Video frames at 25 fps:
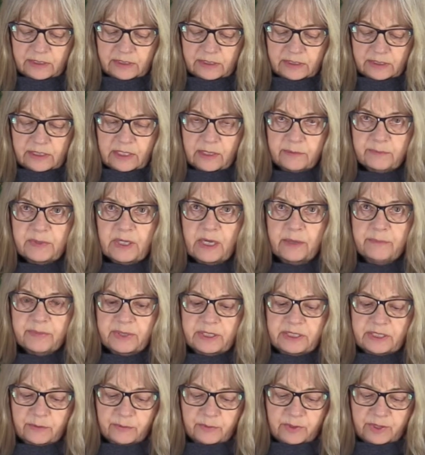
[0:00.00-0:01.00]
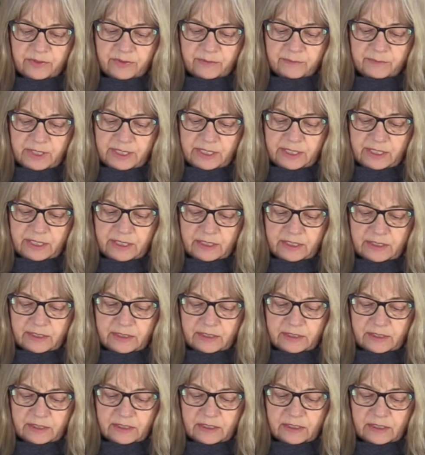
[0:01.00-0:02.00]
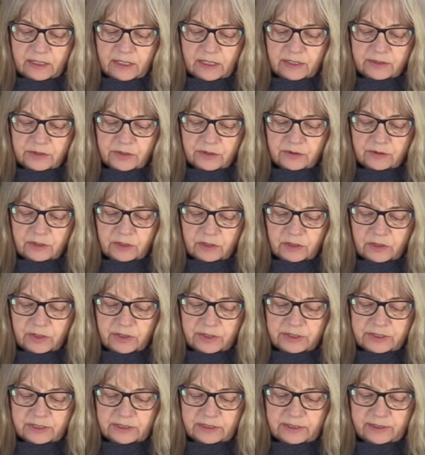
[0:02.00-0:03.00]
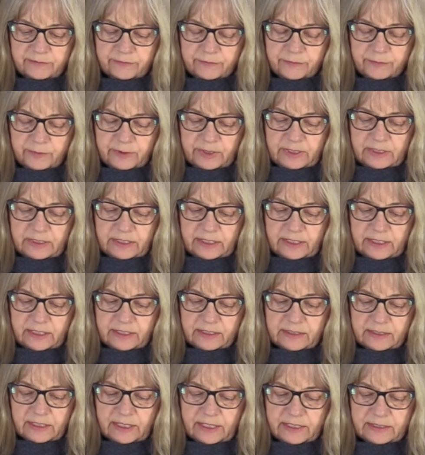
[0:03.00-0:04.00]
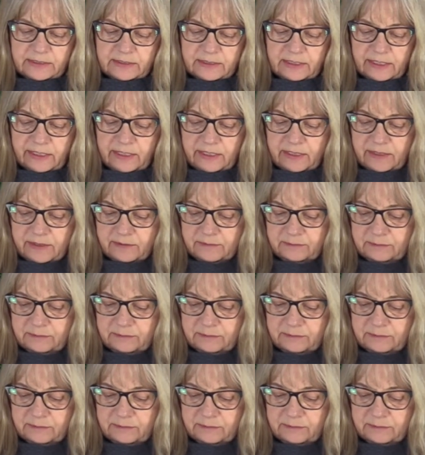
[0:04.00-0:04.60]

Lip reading: Keep company with me, and you'll learn to live freely and lightly."